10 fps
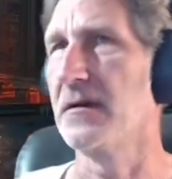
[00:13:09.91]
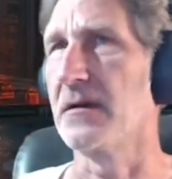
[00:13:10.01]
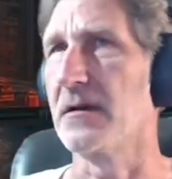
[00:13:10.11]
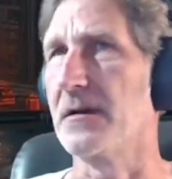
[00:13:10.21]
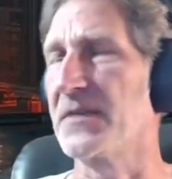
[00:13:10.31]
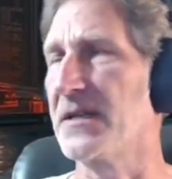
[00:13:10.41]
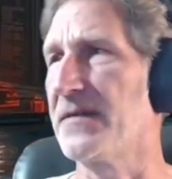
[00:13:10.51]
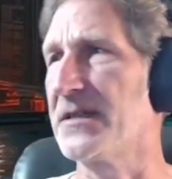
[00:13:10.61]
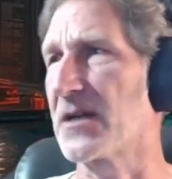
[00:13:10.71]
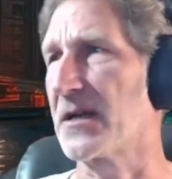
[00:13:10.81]
I believe
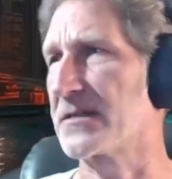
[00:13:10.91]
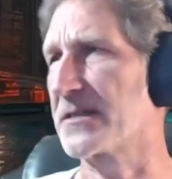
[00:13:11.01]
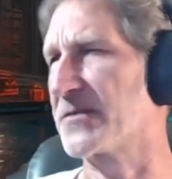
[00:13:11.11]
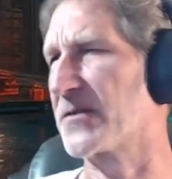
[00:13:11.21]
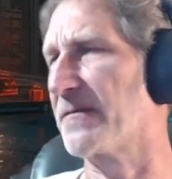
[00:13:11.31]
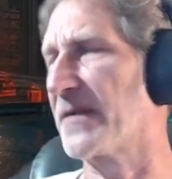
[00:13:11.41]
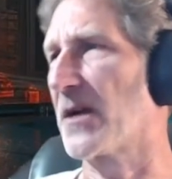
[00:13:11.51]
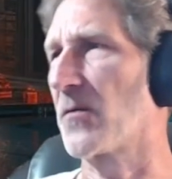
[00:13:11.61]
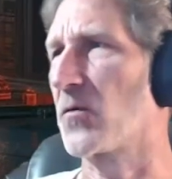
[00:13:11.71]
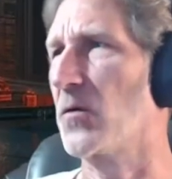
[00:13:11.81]
he's got some sort of
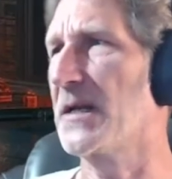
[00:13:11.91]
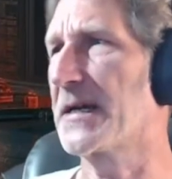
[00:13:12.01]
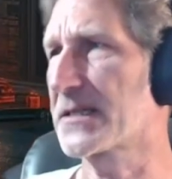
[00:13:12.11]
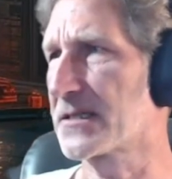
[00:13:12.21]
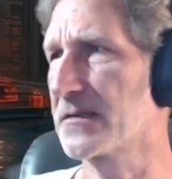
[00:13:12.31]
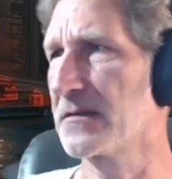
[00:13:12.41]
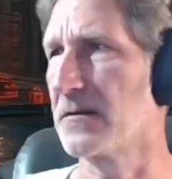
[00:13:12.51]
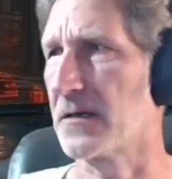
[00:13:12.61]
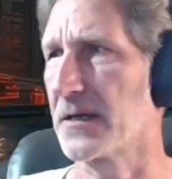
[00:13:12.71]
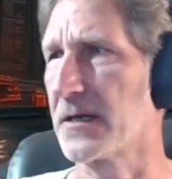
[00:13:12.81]
a Rolex
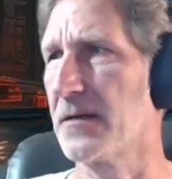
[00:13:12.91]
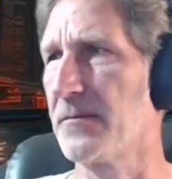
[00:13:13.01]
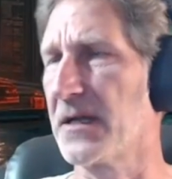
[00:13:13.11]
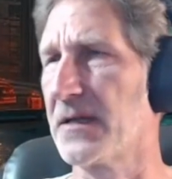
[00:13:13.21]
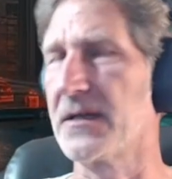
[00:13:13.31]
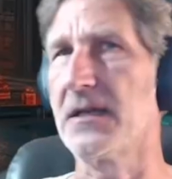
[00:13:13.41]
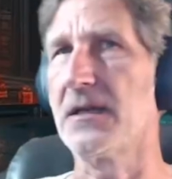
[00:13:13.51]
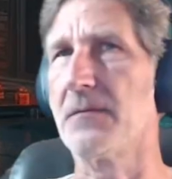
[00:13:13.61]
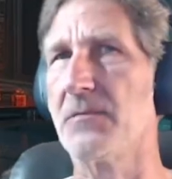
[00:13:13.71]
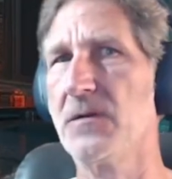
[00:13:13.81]
on him in
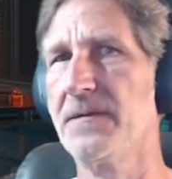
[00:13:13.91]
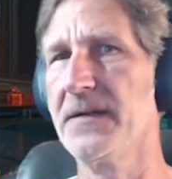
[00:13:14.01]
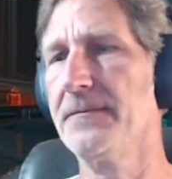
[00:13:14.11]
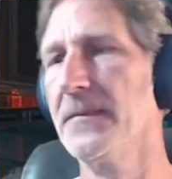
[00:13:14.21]
the movie.